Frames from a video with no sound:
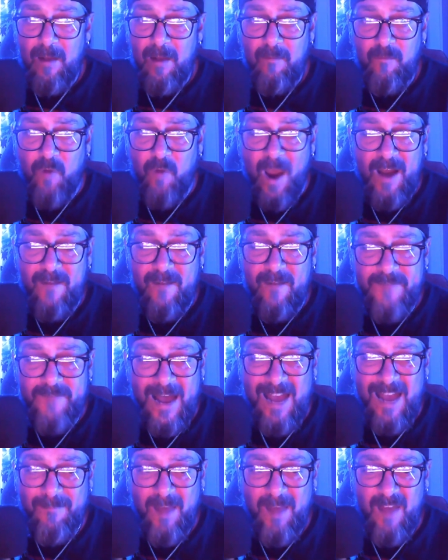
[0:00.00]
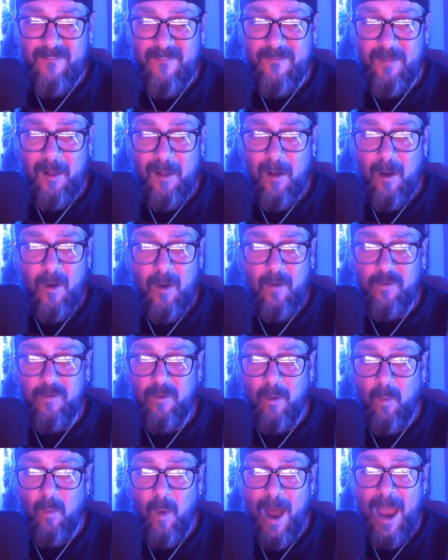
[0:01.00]
trying to find my flaws,
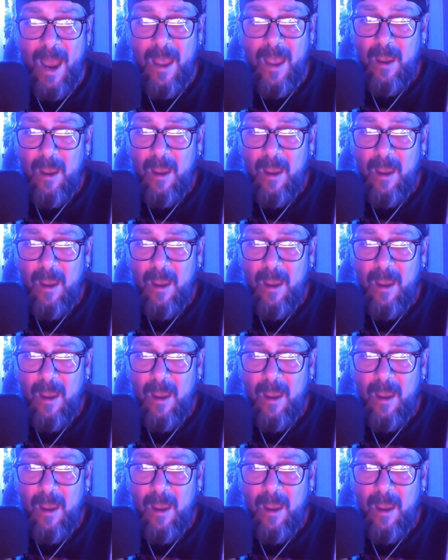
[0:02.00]
or why,